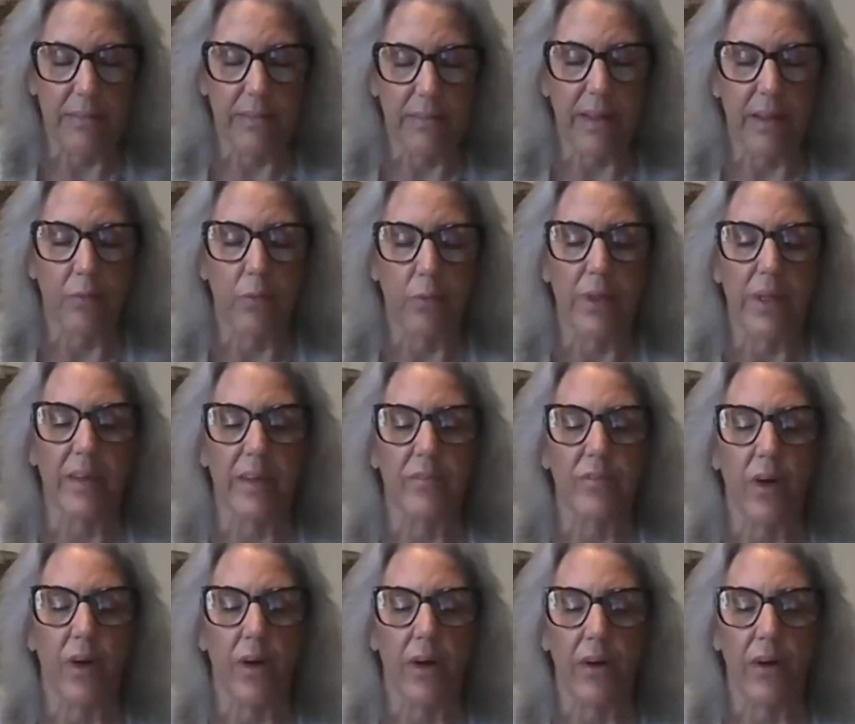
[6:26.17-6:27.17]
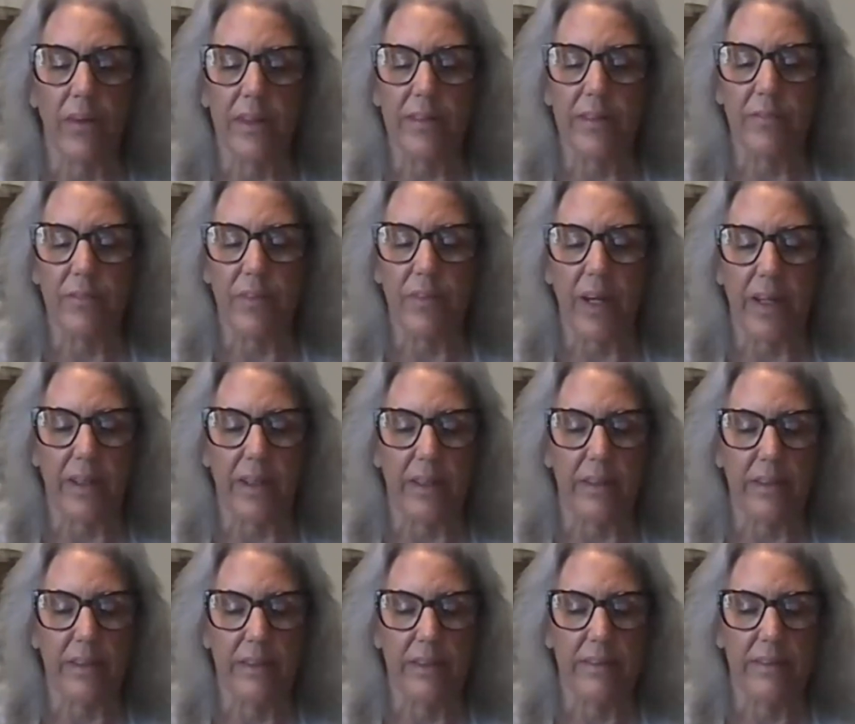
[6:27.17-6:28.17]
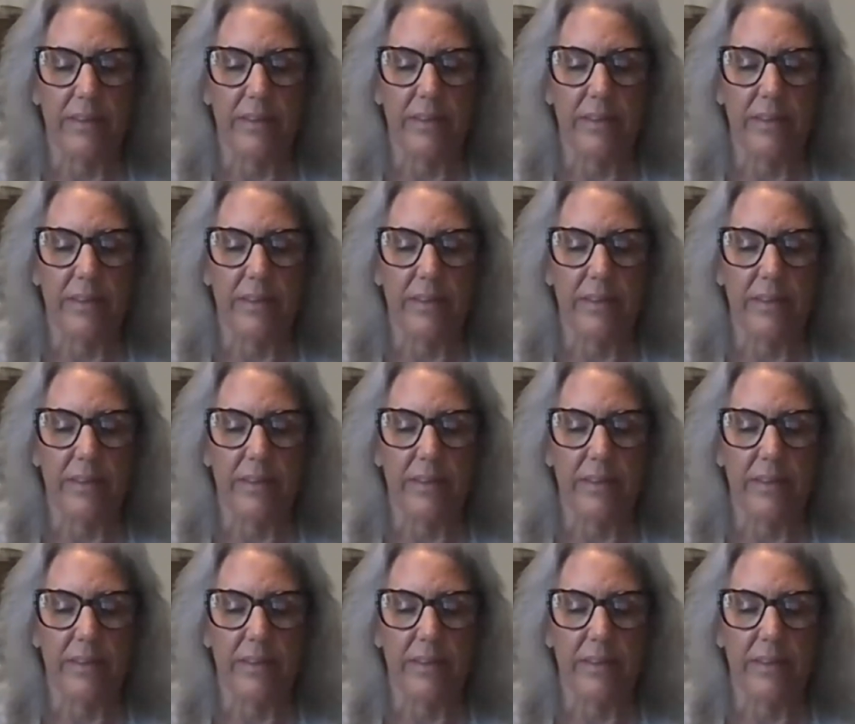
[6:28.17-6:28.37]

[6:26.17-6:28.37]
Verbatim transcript: that we have all invited